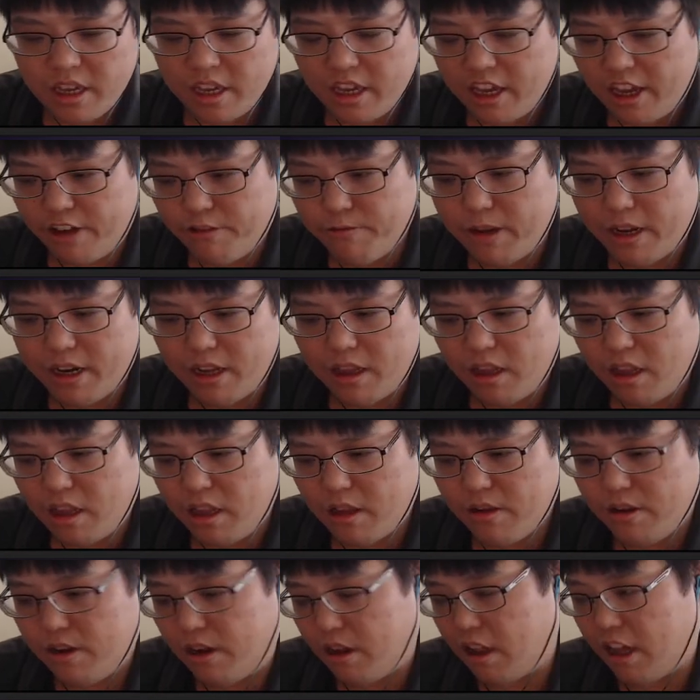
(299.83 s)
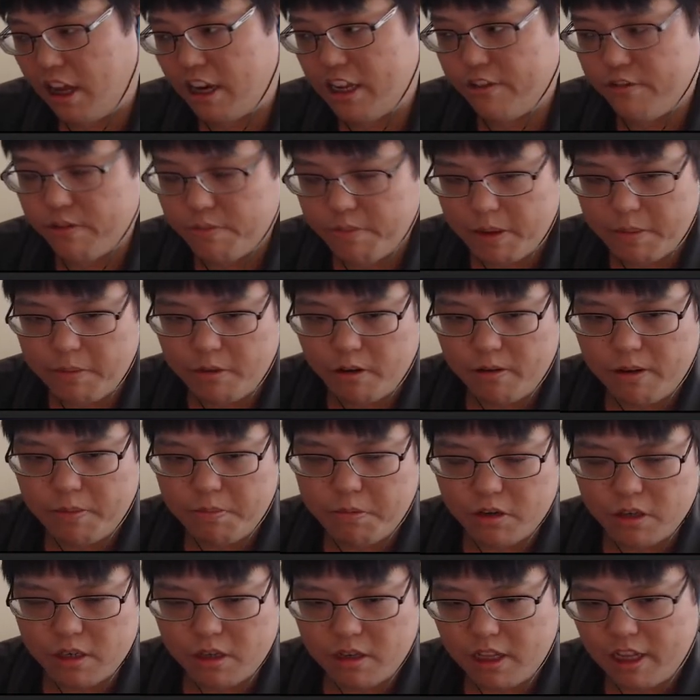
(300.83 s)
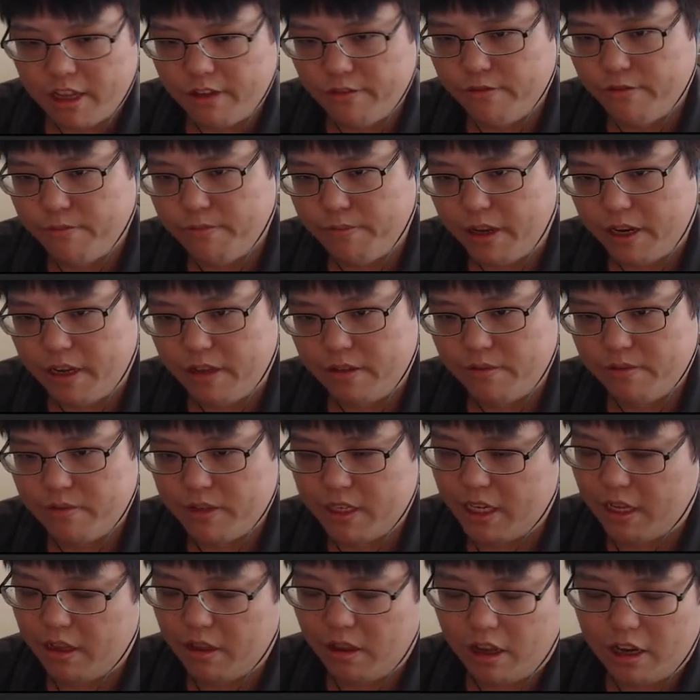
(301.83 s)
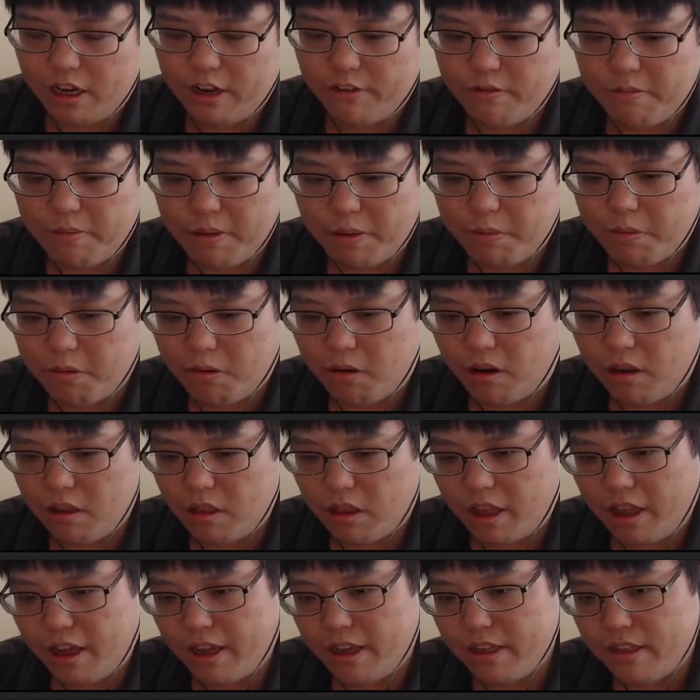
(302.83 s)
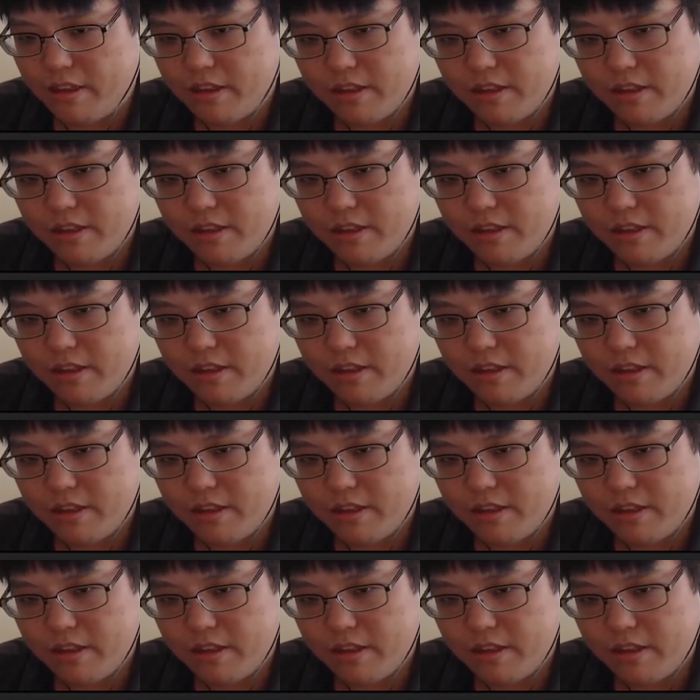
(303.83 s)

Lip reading: I've met a lot of different people in my personal life, seen a lot of different people online,